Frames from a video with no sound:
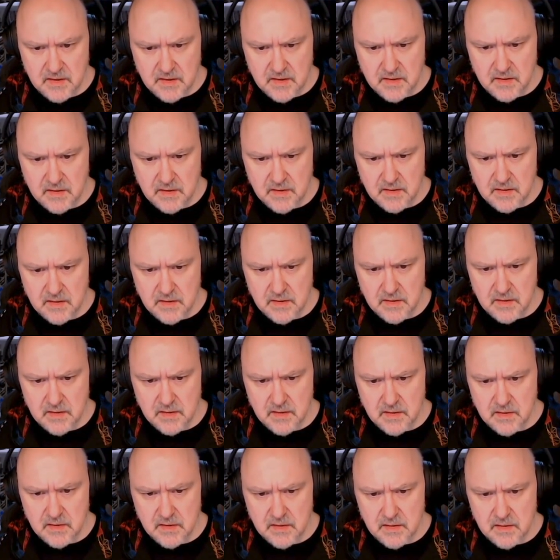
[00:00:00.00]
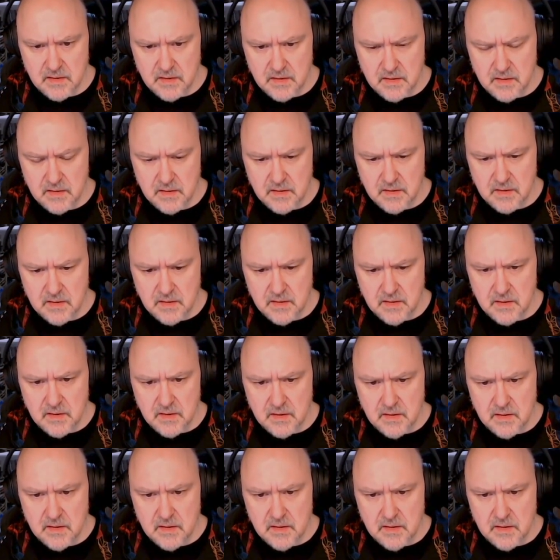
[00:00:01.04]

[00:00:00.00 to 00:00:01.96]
Nobody speaks.